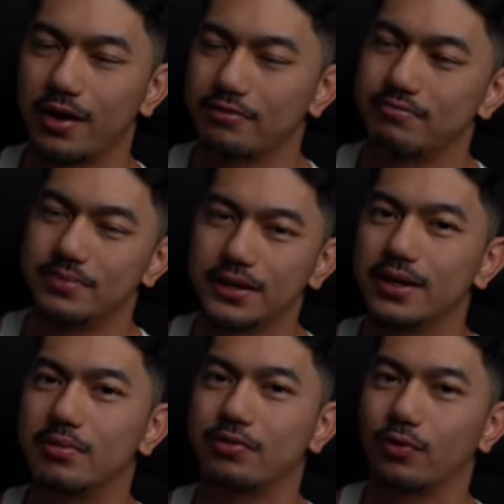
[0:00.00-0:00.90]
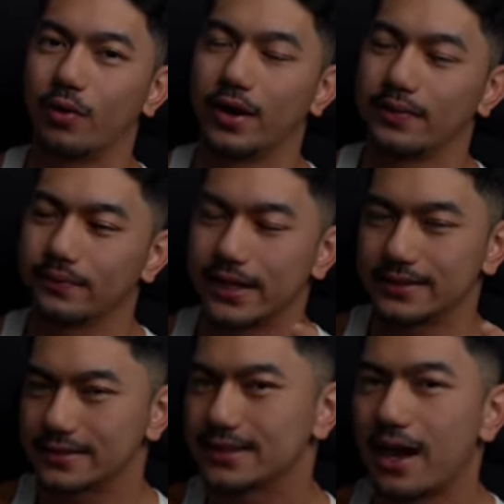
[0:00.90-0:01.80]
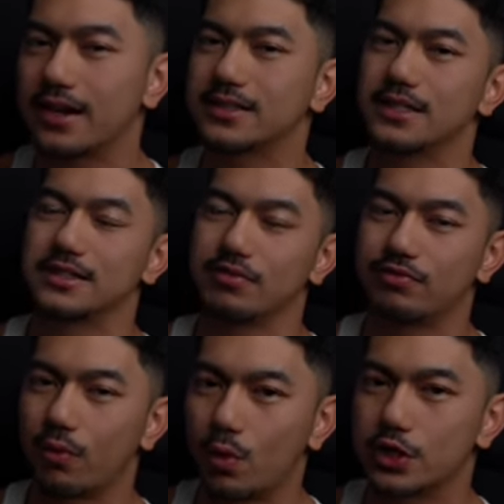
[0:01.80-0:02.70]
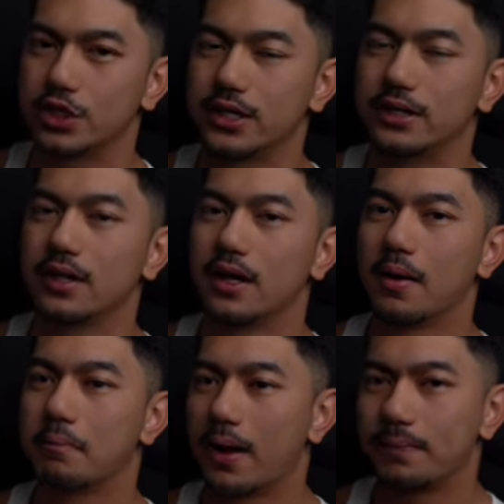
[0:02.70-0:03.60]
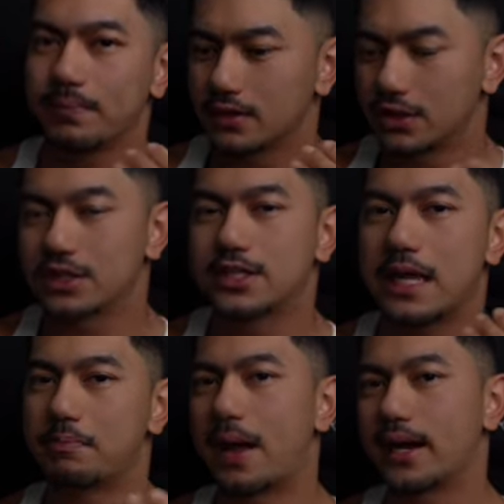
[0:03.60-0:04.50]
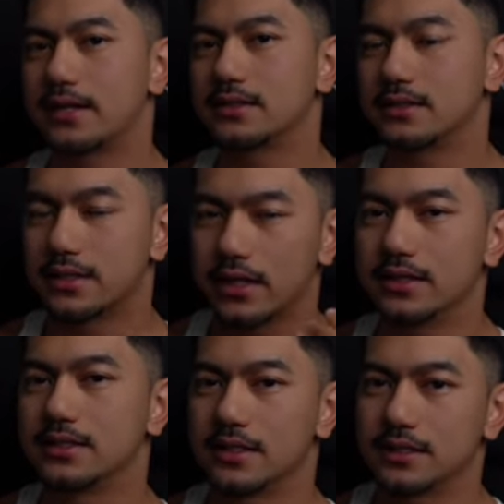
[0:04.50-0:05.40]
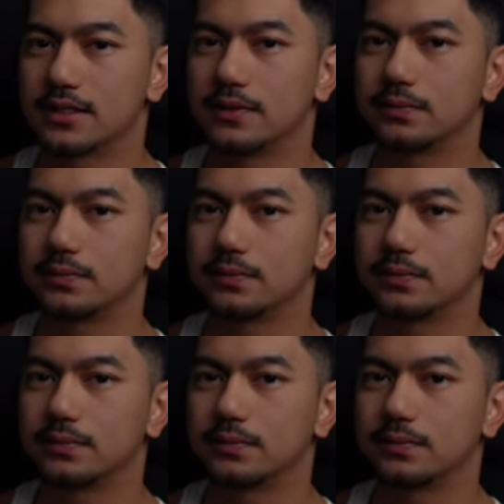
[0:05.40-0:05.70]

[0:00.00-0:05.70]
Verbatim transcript: I've been there before and it sucks, it's unfortunate, but just keep at it, stay consistent.